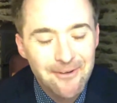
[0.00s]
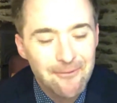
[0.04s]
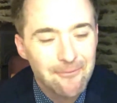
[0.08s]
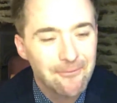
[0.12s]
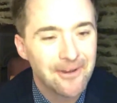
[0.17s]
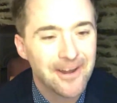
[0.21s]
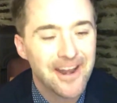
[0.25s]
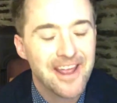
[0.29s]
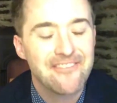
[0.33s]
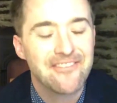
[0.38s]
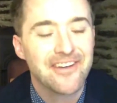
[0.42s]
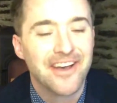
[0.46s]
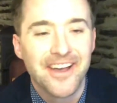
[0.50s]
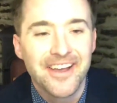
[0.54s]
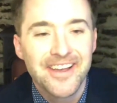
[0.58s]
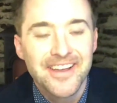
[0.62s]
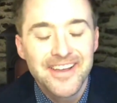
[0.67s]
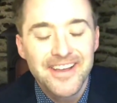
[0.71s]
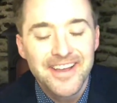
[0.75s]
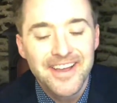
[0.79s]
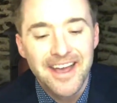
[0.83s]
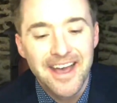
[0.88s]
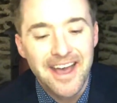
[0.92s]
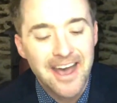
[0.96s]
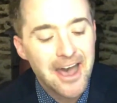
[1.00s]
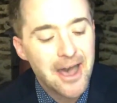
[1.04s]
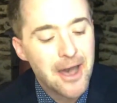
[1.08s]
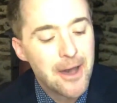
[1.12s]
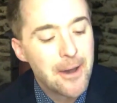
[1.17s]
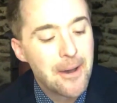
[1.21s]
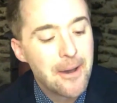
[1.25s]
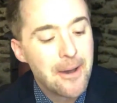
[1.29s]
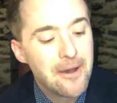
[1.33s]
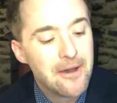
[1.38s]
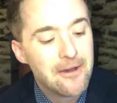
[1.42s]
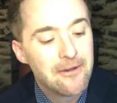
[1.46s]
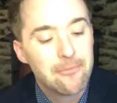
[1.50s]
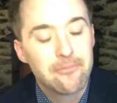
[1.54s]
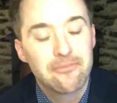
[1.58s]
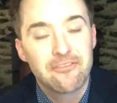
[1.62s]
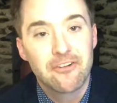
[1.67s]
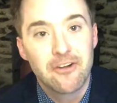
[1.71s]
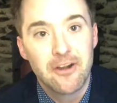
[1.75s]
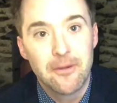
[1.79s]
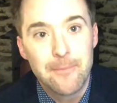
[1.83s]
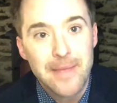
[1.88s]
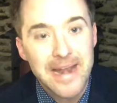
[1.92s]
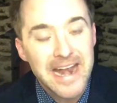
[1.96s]
whatever uh,
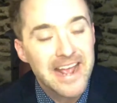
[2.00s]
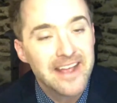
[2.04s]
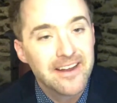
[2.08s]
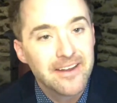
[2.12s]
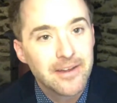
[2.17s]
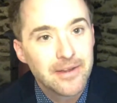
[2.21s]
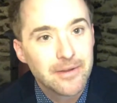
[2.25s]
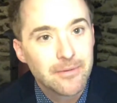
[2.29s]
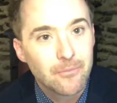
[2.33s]
for a minute